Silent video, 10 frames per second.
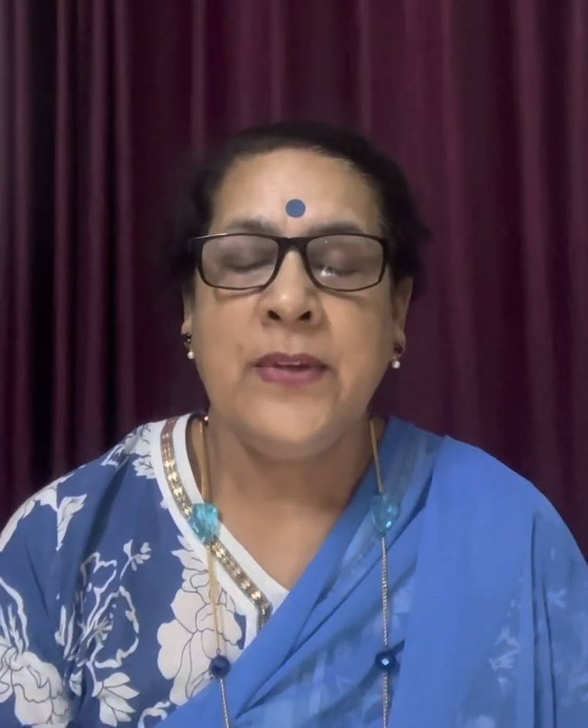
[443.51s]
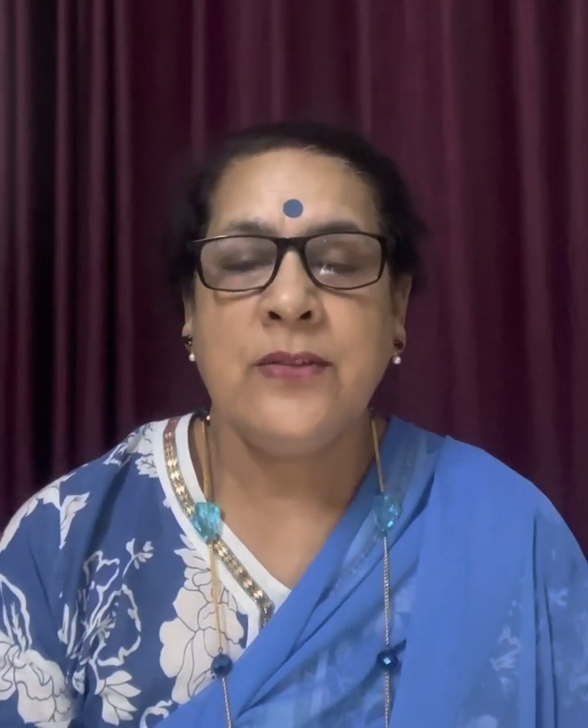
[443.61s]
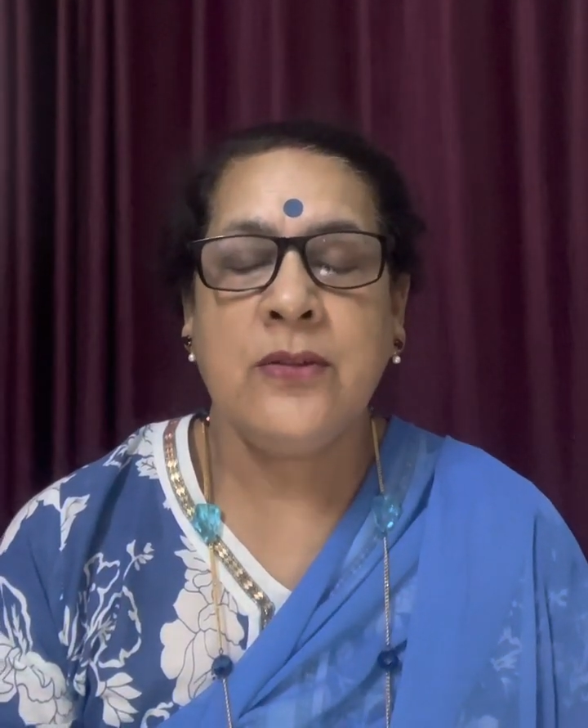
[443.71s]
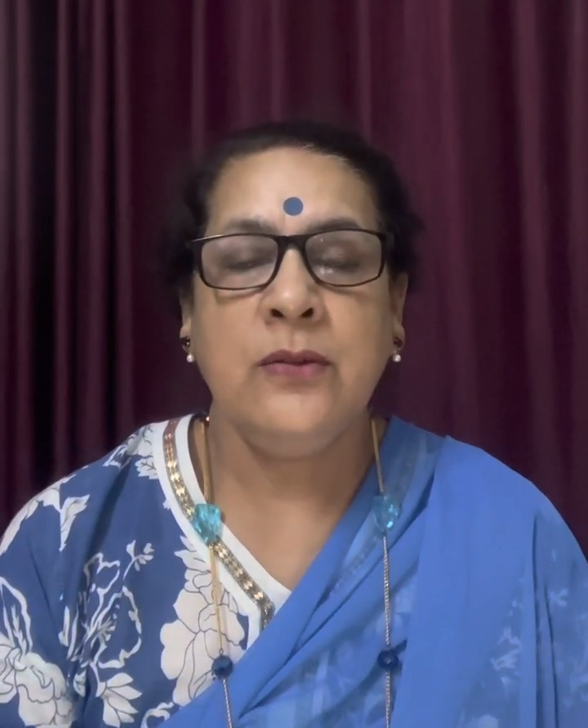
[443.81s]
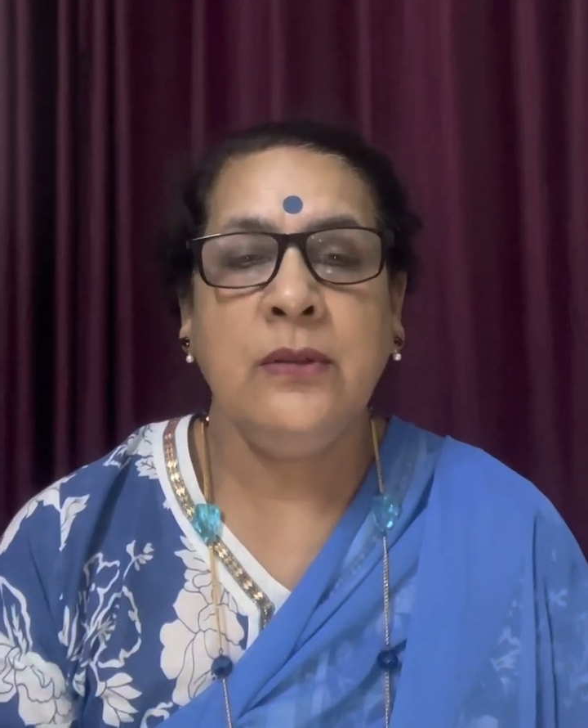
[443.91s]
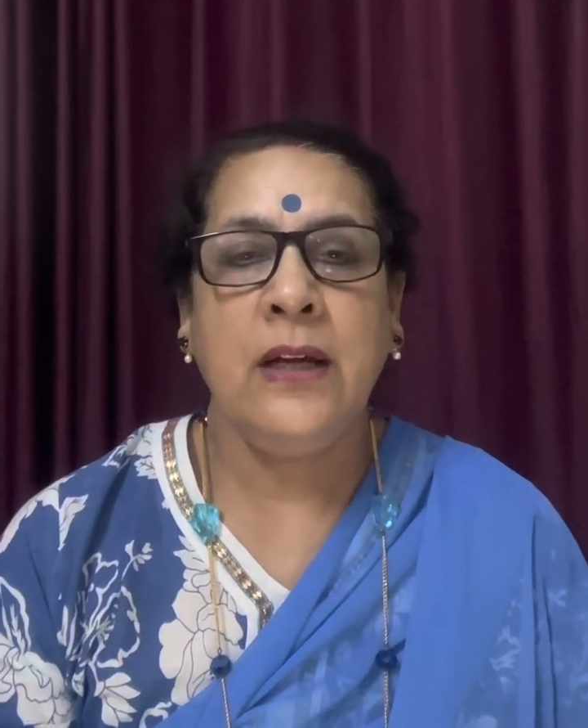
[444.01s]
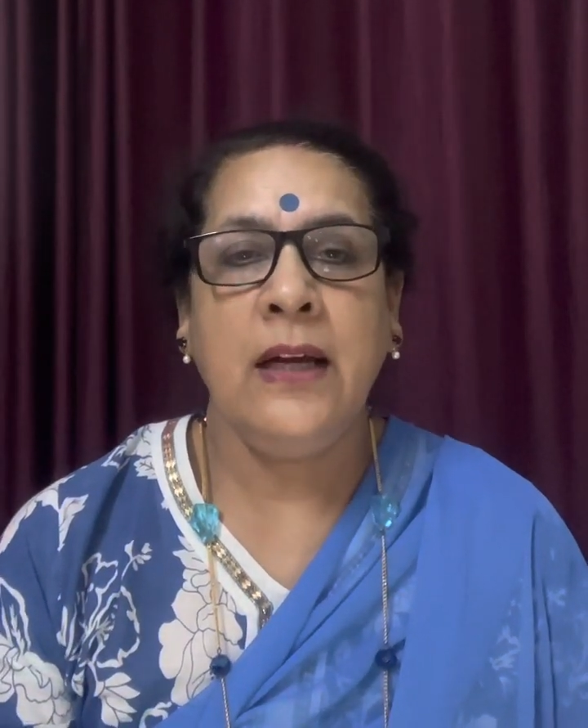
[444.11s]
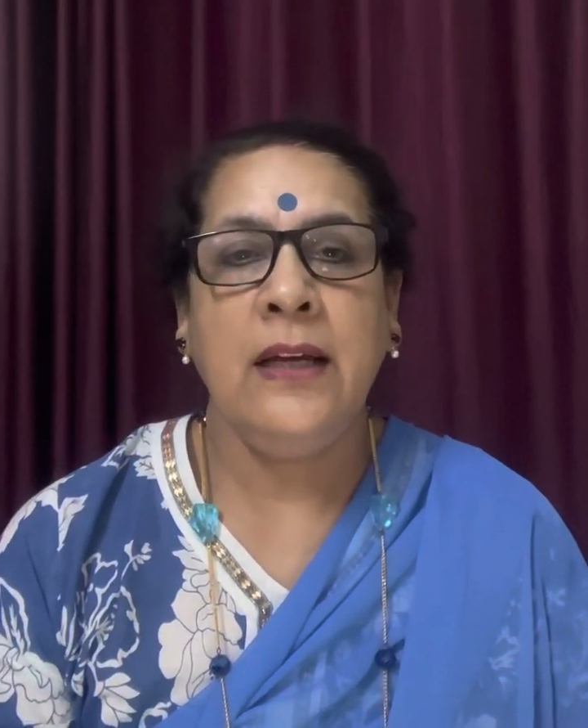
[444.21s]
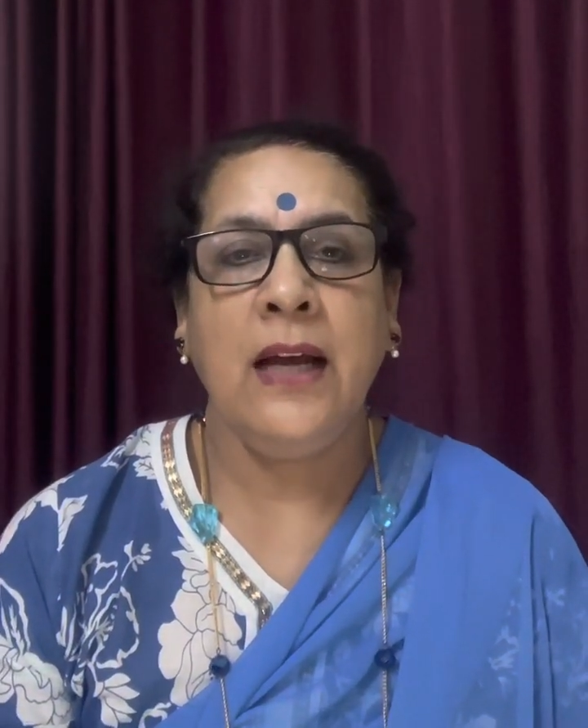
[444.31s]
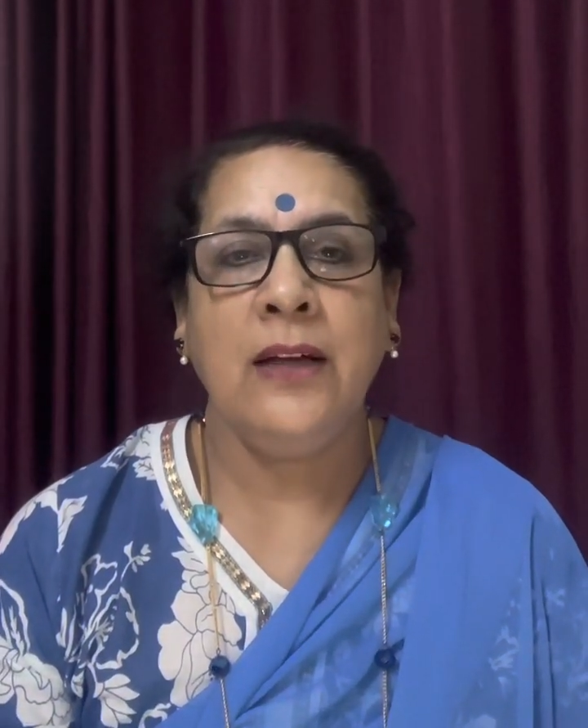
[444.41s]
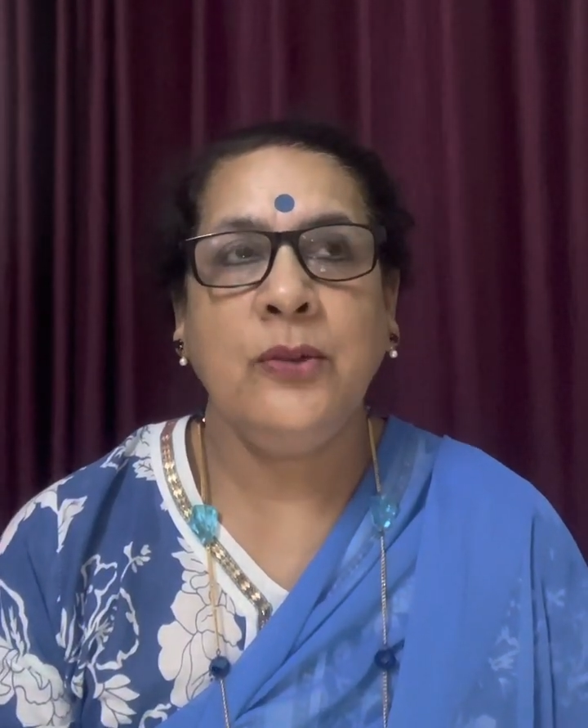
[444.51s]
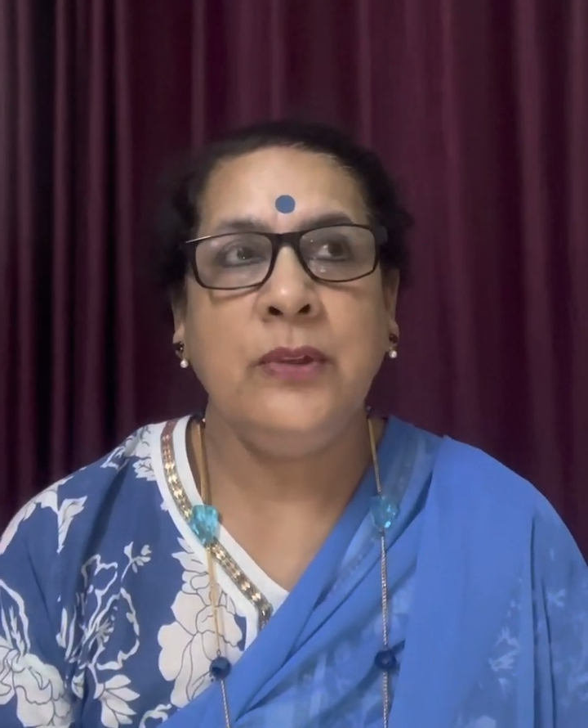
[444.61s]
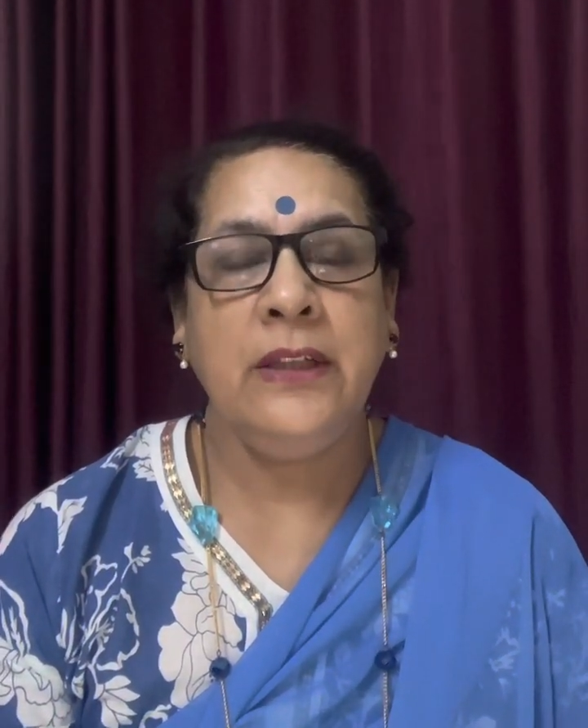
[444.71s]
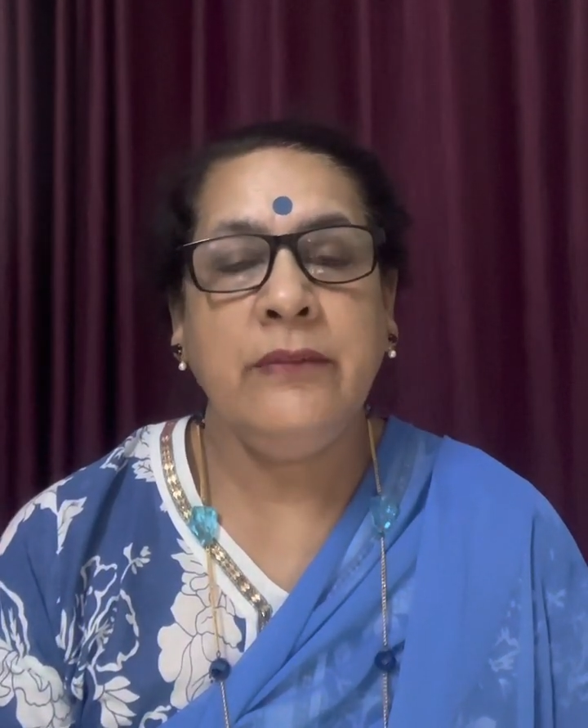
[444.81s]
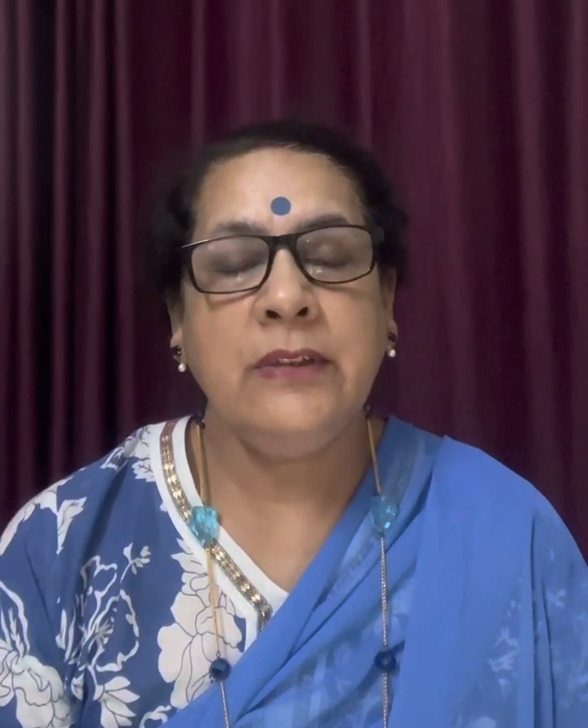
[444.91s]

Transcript: So I had to leave